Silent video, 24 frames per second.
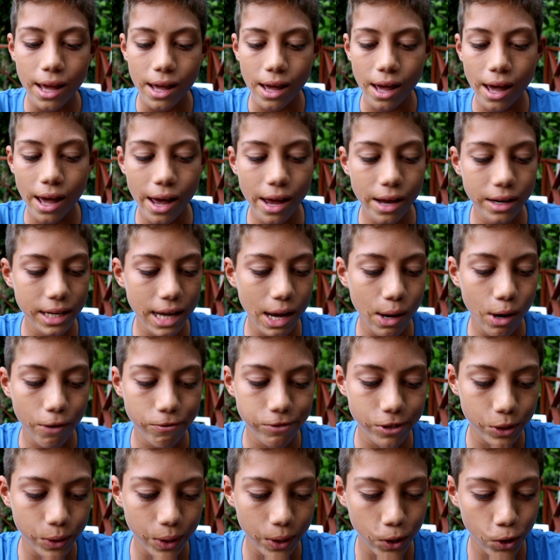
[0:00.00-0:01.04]
And how
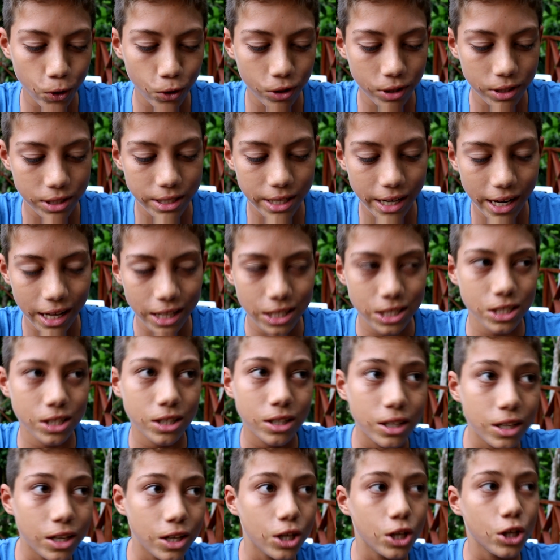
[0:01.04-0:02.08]
often do I go to the States?
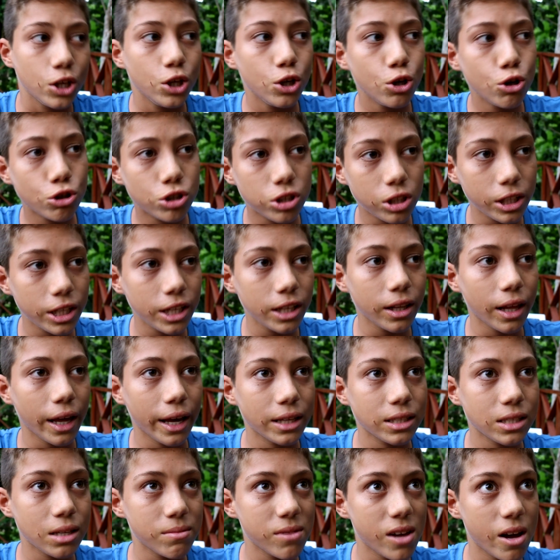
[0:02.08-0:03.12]
Usually
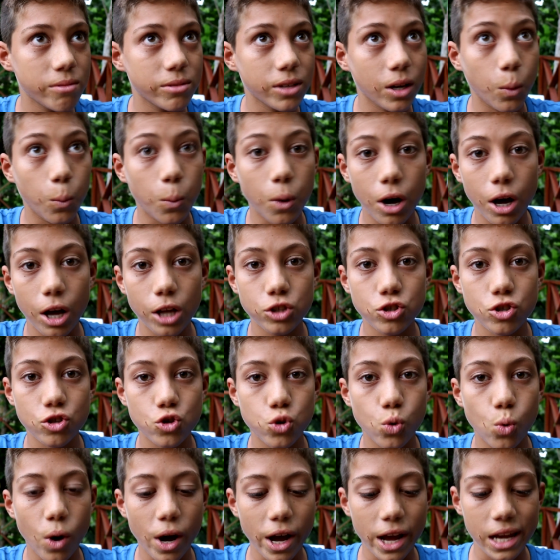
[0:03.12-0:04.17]
like sometimes like once or
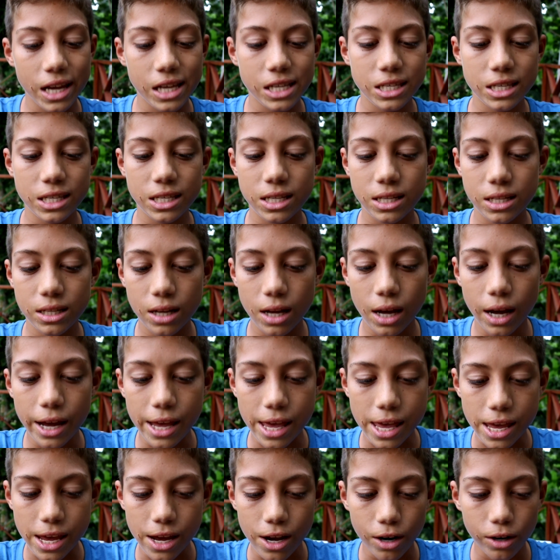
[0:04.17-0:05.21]
twice a
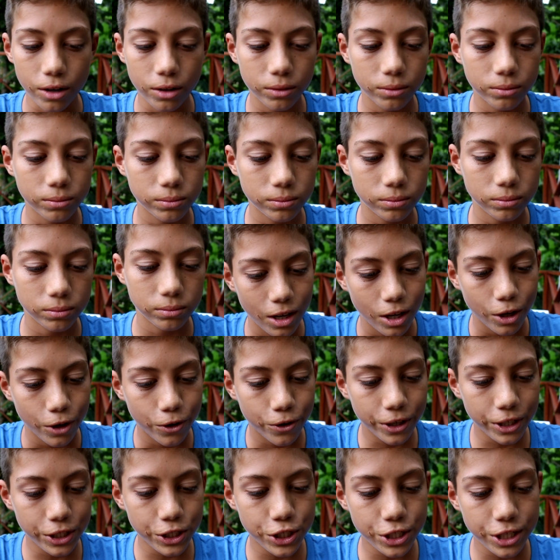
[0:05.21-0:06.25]
year.
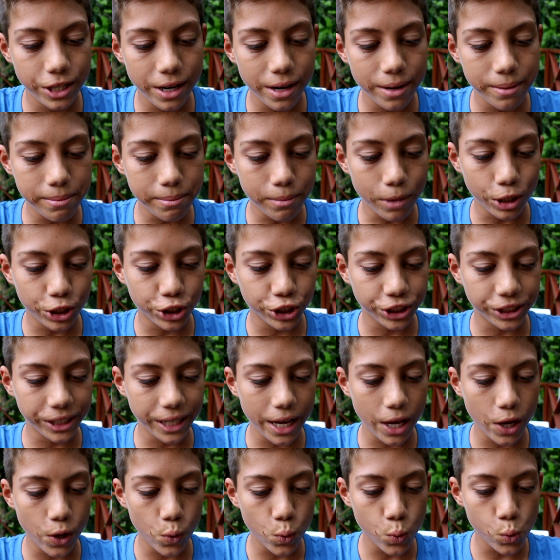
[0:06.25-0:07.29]
Christian
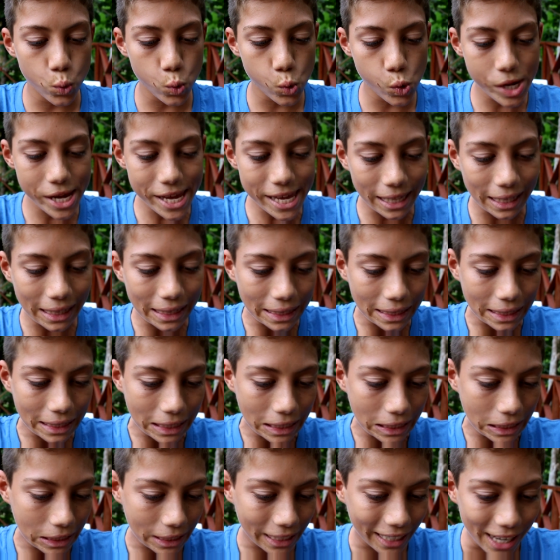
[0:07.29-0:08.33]

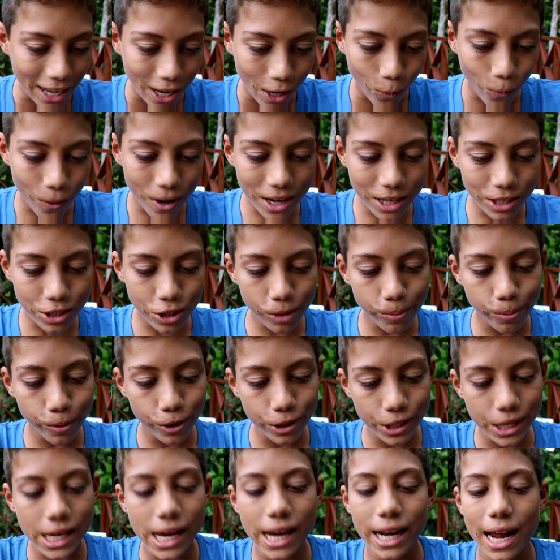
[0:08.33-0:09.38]
Motrewil, when is your
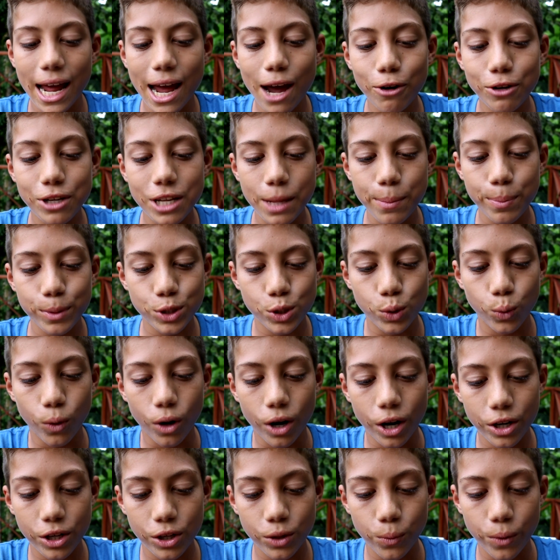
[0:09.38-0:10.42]
birthday and how deep is the
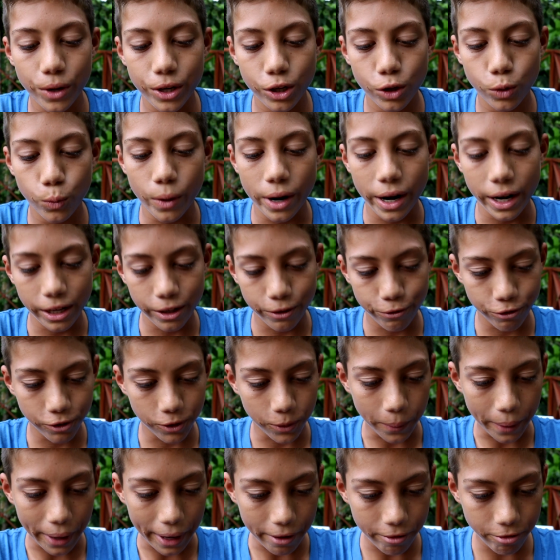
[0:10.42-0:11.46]
water when you're waiting for a
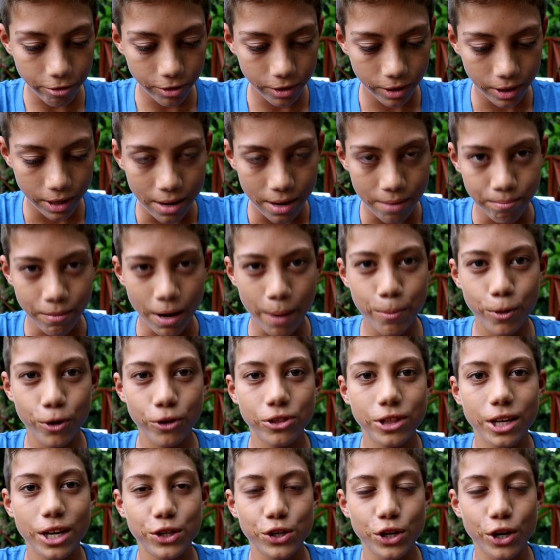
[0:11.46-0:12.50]
wave? My
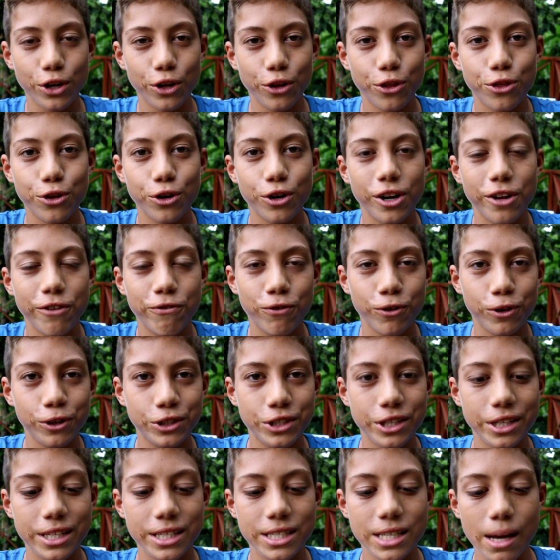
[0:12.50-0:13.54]
birthday is on the
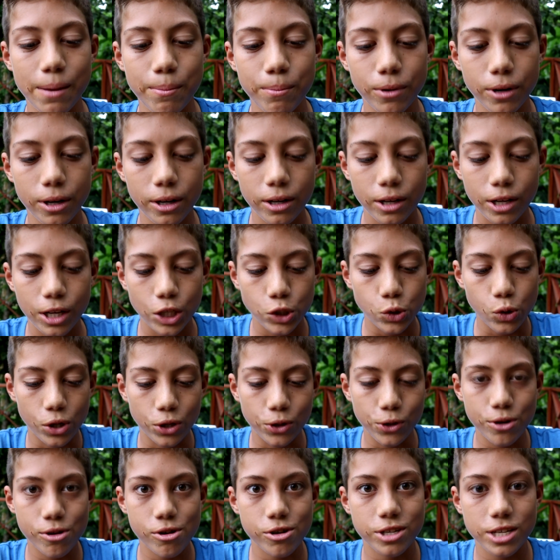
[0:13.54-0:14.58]
31st of December, so on
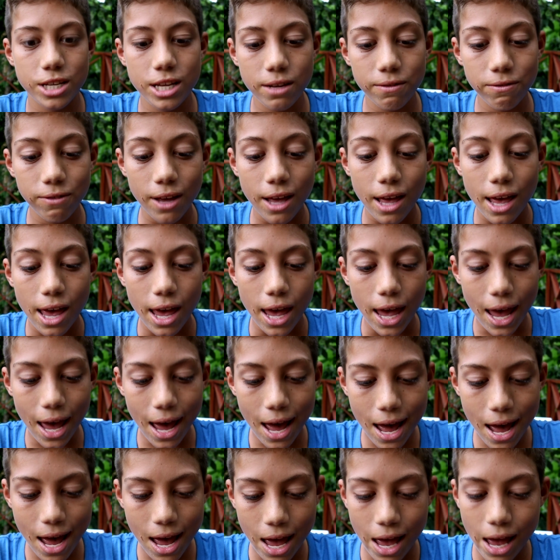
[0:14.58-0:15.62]
New Year's Eve.
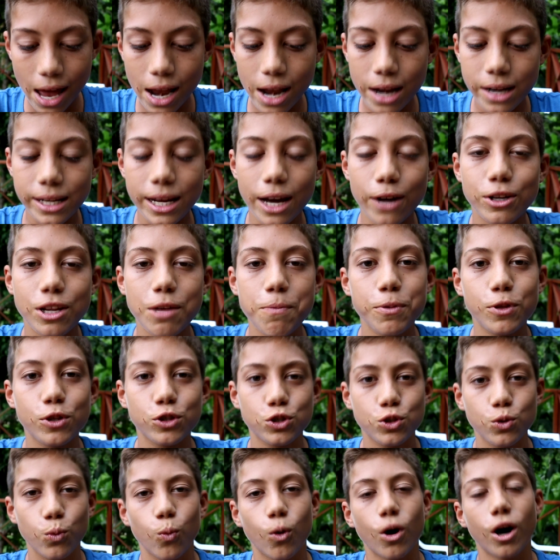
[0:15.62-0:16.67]
And how deep
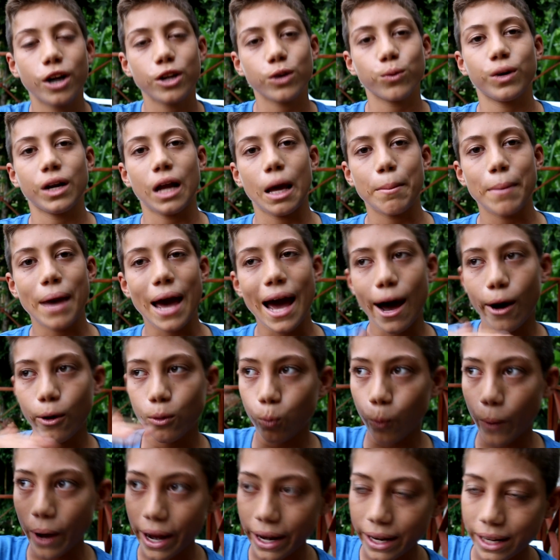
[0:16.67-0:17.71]
is the water when I'm out
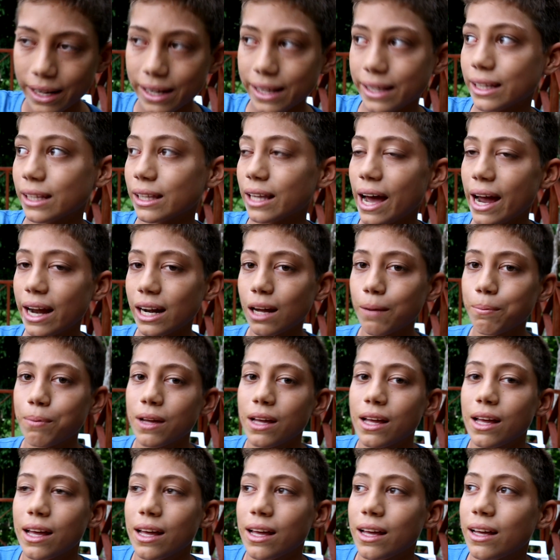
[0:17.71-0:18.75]
waiting in the lineup?
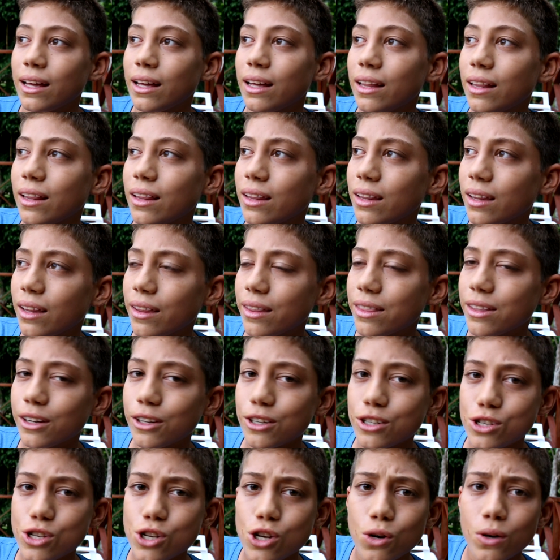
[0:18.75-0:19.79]

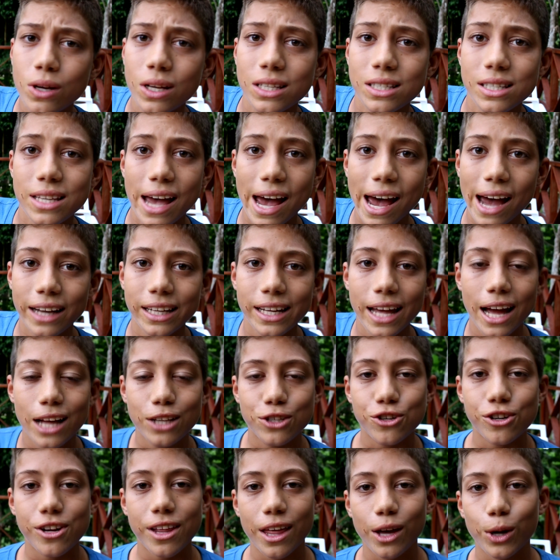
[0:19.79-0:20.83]
There's no exact
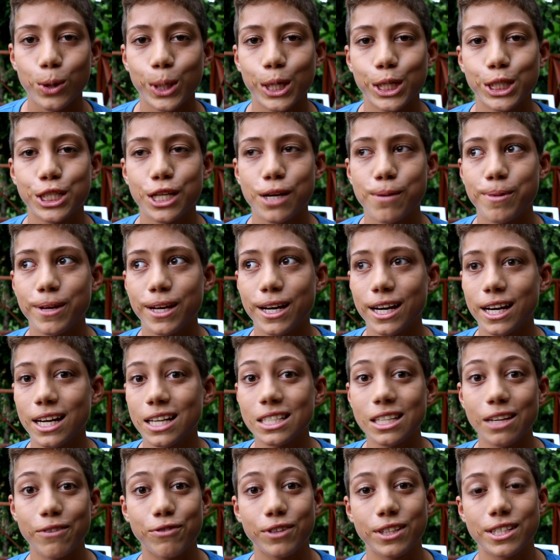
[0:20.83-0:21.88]
answer to that question,
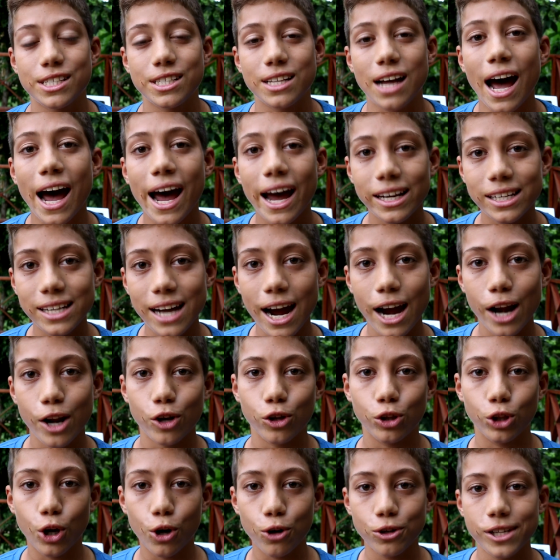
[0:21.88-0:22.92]
because if it's high tide or
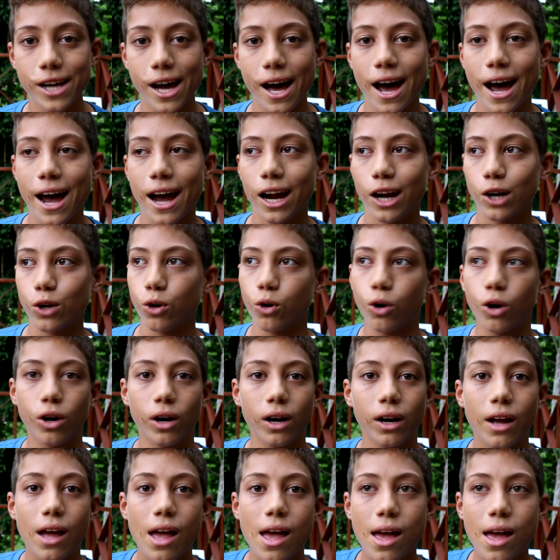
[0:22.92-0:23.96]
low tide,
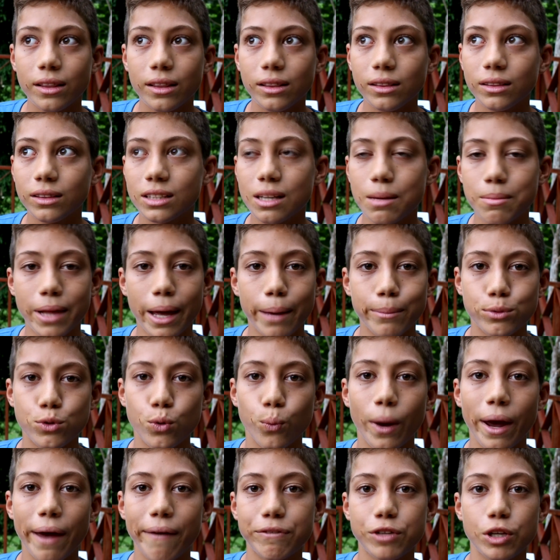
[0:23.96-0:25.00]
or sometimes the
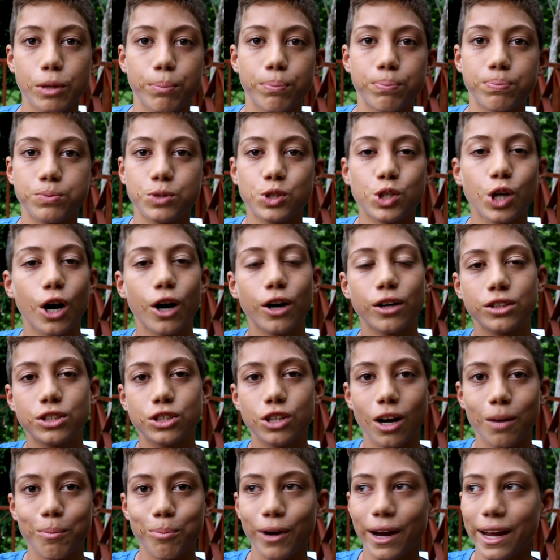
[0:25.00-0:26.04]
waves
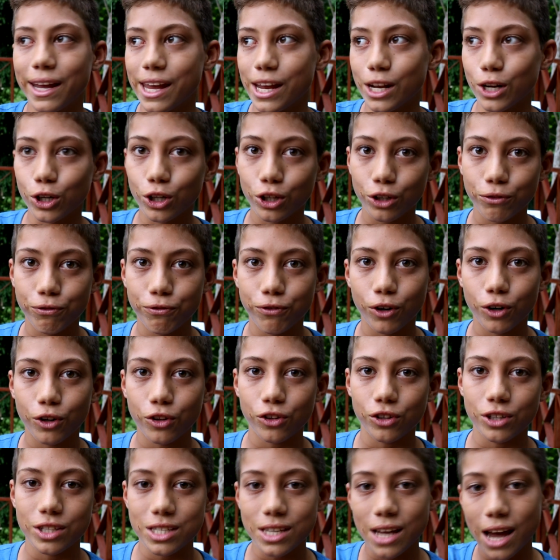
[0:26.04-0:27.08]
start breaking or
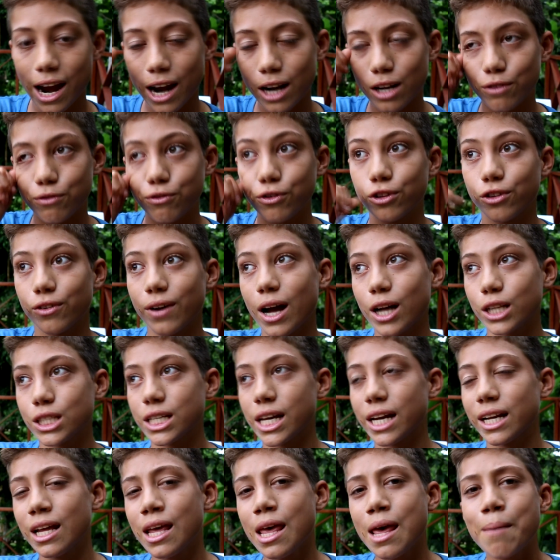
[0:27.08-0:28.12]
further inside or further
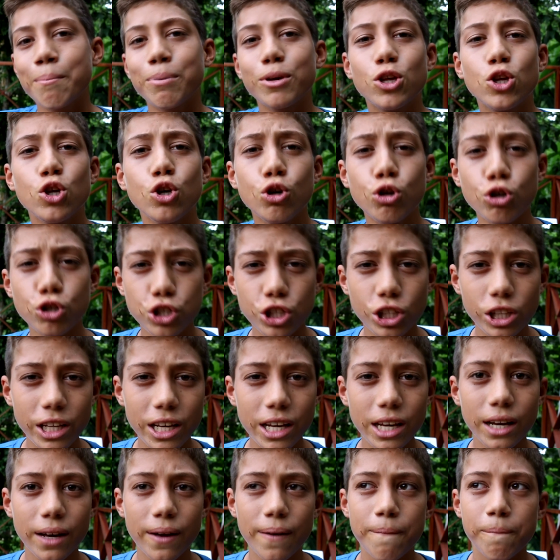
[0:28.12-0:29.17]
outside. But
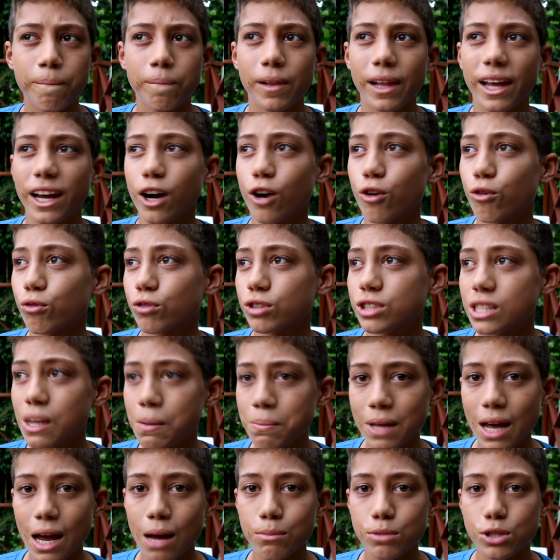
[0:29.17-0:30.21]
usually, like
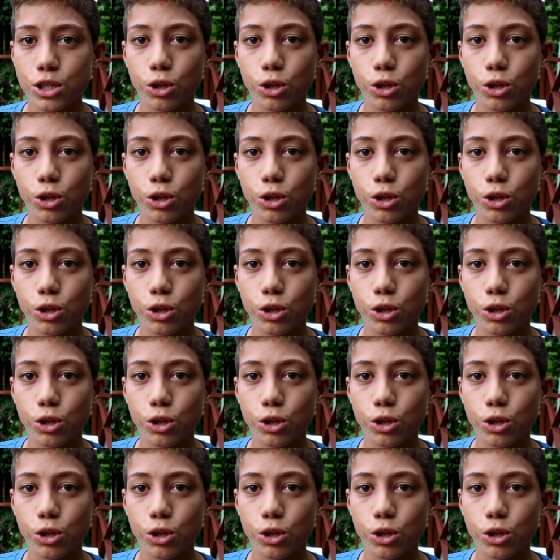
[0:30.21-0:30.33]
sometimes